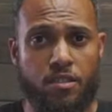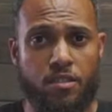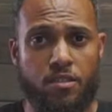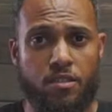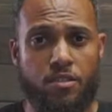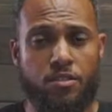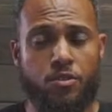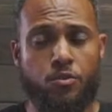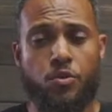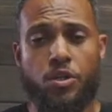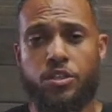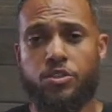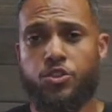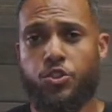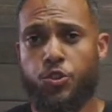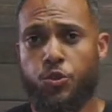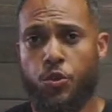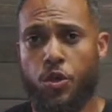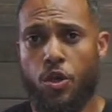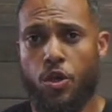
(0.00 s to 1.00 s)
ones
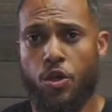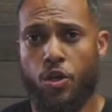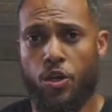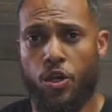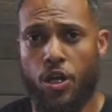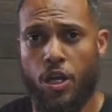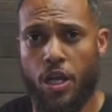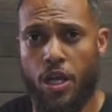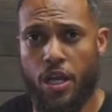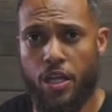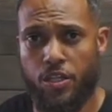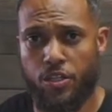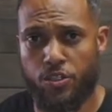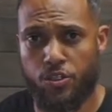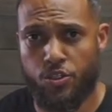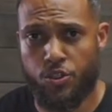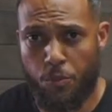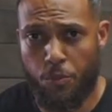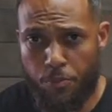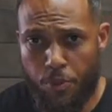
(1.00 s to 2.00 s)
who are
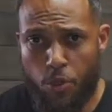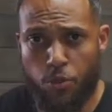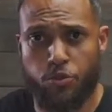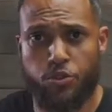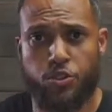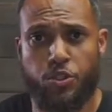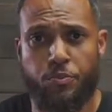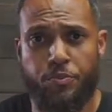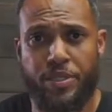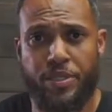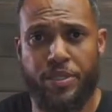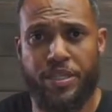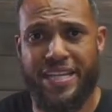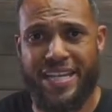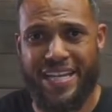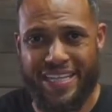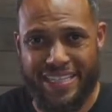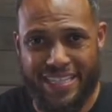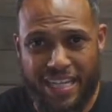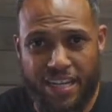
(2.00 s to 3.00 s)
supposed to be
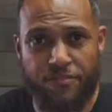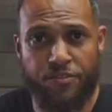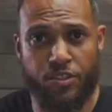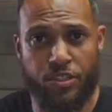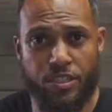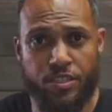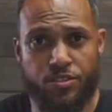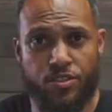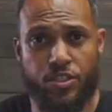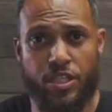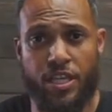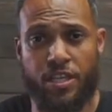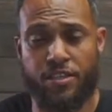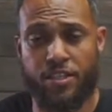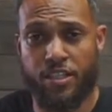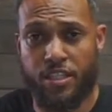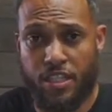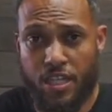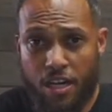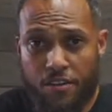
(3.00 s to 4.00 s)
in governance and the
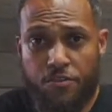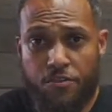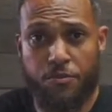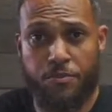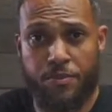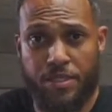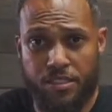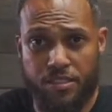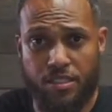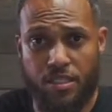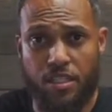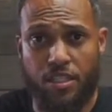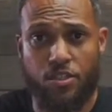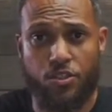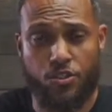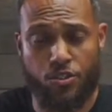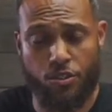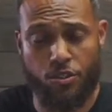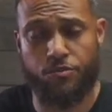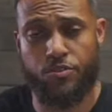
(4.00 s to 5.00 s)
government
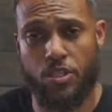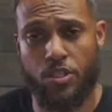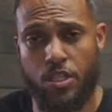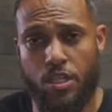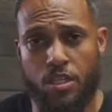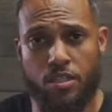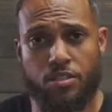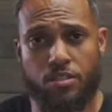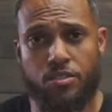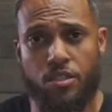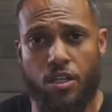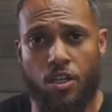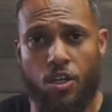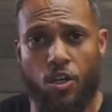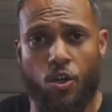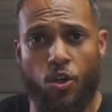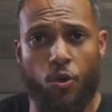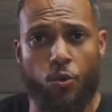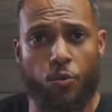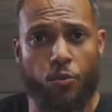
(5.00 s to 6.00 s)
serves us,
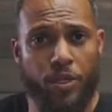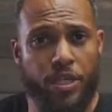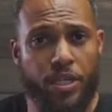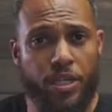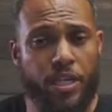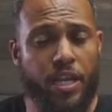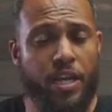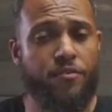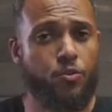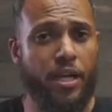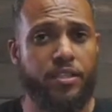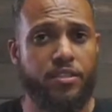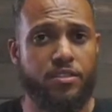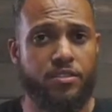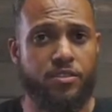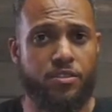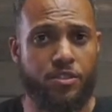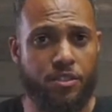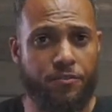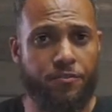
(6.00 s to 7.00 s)
we have a right
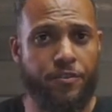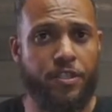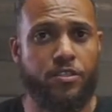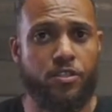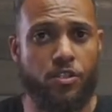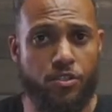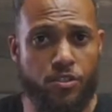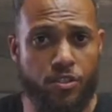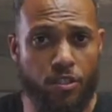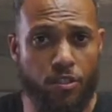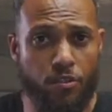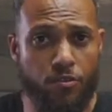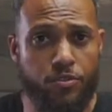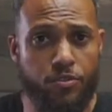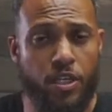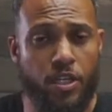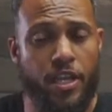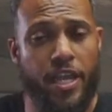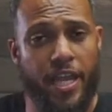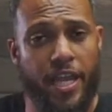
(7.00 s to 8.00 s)
to defend ourselves.
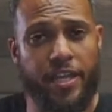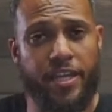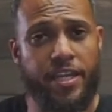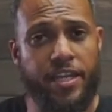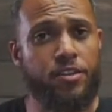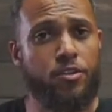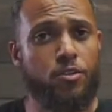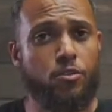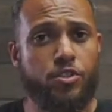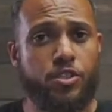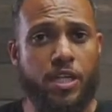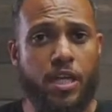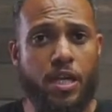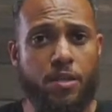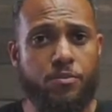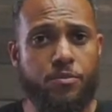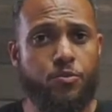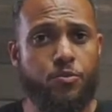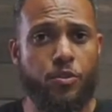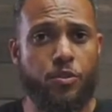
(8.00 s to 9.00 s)
And in those
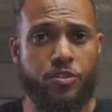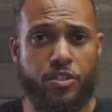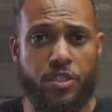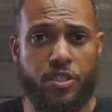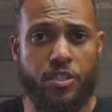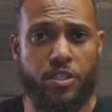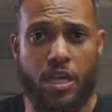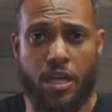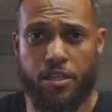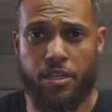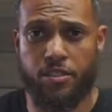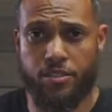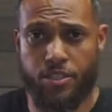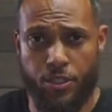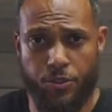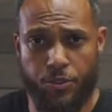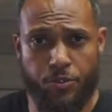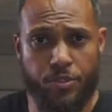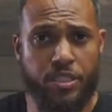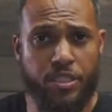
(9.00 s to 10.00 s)
times where
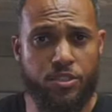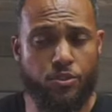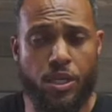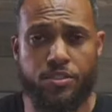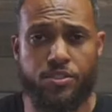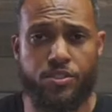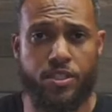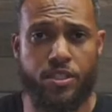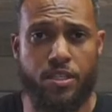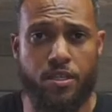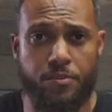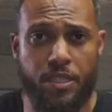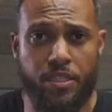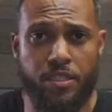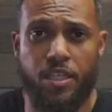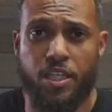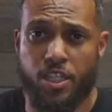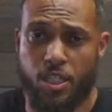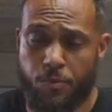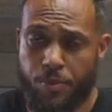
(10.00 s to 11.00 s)
tyranny tries to come in,
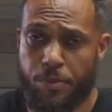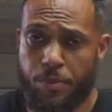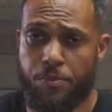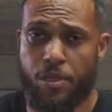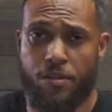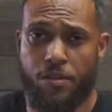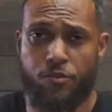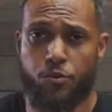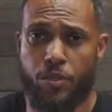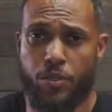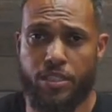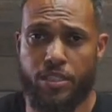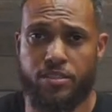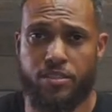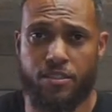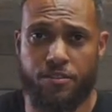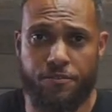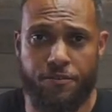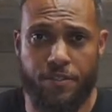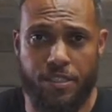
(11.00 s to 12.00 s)
the people have a right to
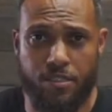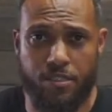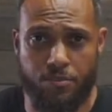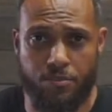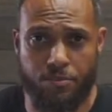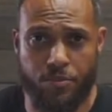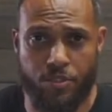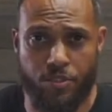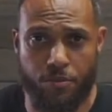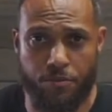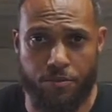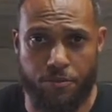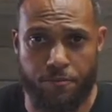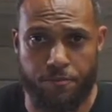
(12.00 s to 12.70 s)
defend themselves.